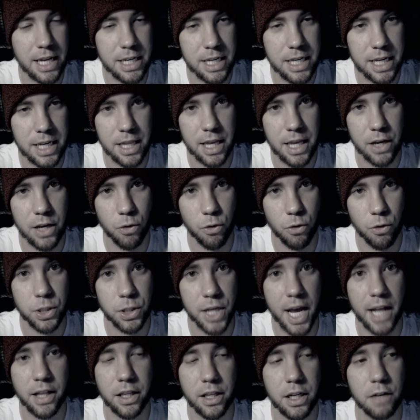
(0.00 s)
idea that your
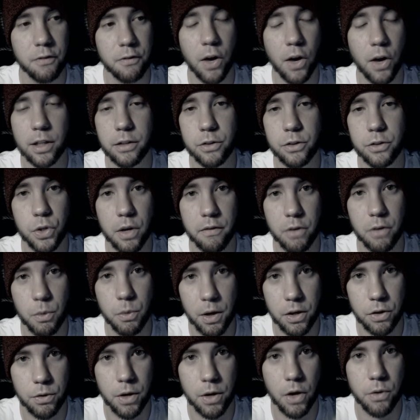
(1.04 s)
mortality follows you
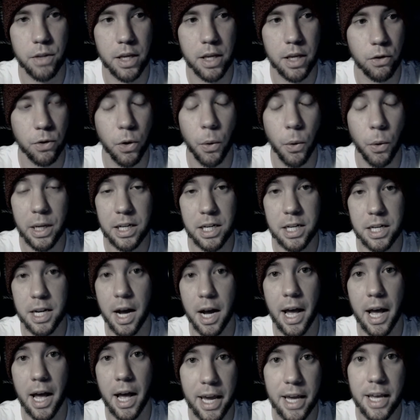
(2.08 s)
everywhere you go, that you're going to
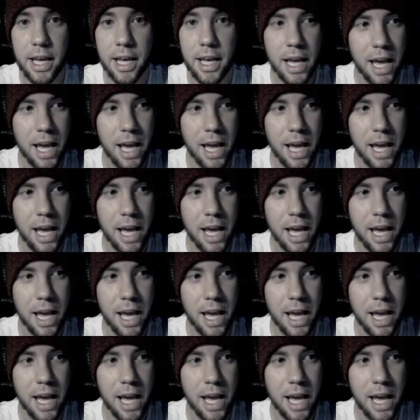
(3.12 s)
die.